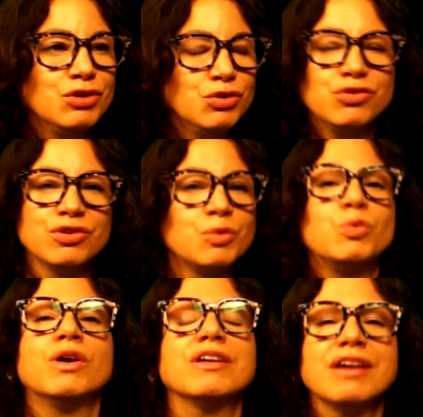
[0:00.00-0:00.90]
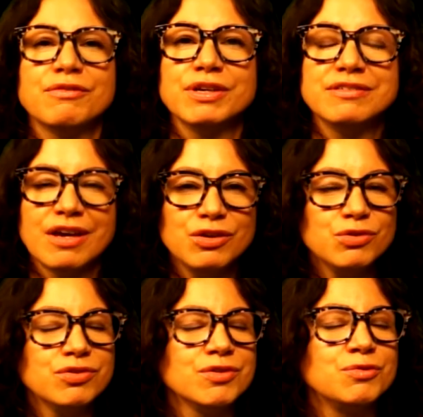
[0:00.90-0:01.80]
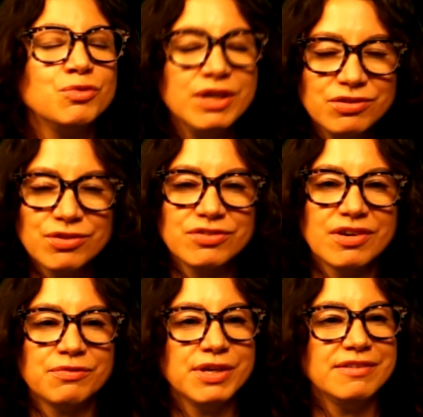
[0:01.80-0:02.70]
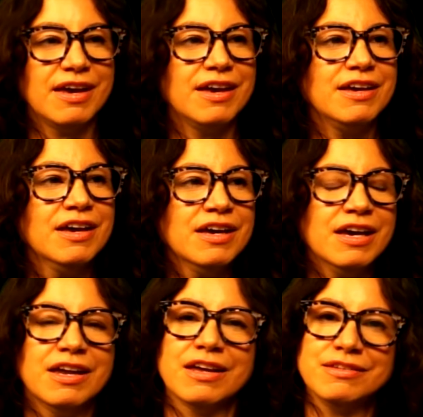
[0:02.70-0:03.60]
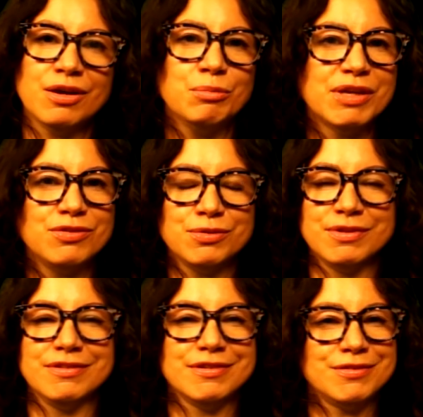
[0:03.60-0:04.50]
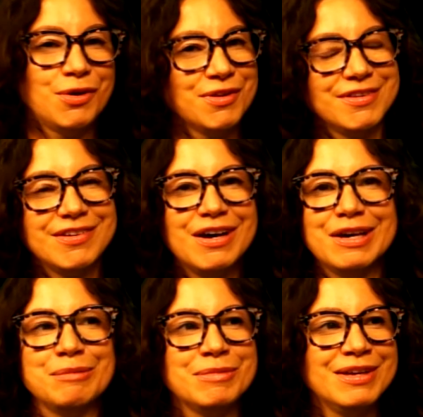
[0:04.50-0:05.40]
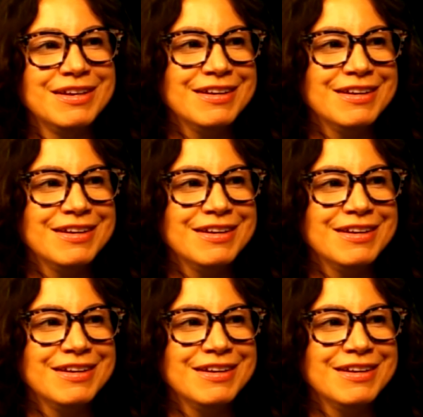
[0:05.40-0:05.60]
You should work every day. You should research every day. And I tell my students this all the time,